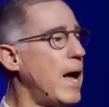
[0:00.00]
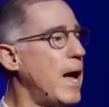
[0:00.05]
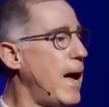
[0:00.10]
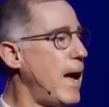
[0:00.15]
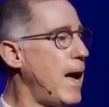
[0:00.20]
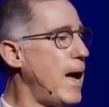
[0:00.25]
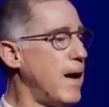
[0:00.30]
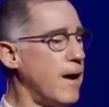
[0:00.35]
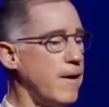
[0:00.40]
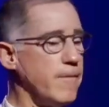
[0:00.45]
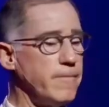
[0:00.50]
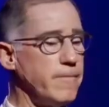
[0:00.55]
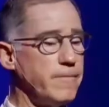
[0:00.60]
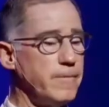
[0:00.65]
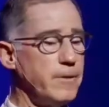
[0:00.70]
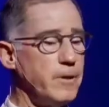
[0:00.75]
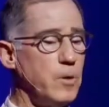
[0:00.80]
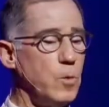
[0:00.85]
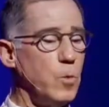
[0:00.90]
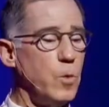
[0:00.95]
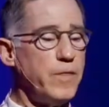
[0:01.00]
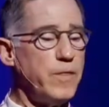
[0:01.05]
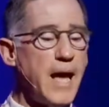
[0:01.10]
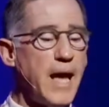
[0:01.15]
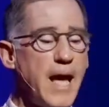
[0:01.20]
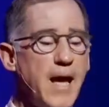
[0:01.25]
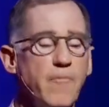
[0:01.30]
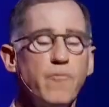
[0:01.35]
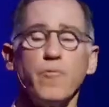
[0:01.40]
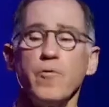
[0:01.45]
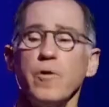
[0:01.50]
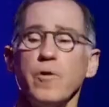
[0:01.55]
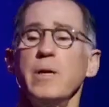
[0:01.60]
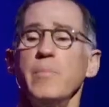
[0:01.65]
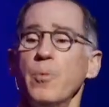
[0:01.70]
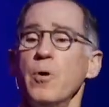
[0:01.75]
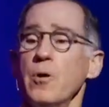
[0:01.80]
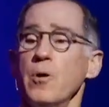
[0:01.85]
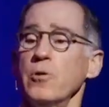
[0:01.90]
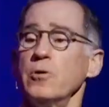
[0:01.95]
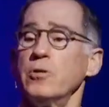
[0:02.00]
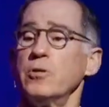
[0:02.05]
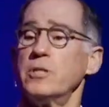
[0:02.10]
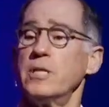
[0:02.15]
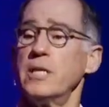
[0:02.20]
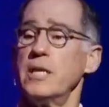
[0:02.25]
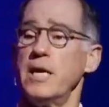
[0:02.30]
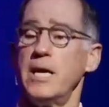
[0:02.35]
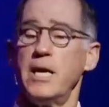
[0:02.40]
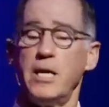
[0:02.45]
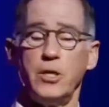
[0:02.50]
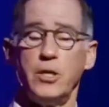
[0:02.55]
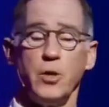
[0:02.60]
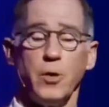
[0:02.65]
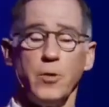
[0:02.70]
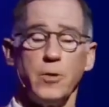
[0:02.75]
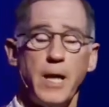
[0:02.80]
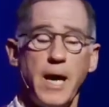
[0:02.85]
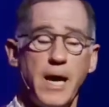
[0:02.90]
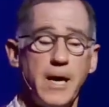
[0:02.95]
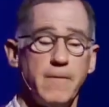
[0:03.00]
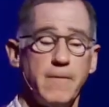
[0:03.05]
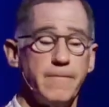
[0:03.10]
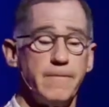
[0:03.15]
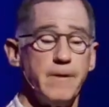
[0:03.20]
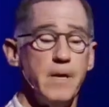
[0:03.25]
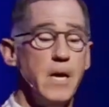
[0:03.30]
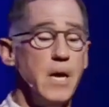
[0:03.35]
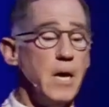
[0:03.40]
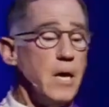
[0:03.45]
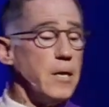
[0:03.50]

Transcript: have with every person in your life,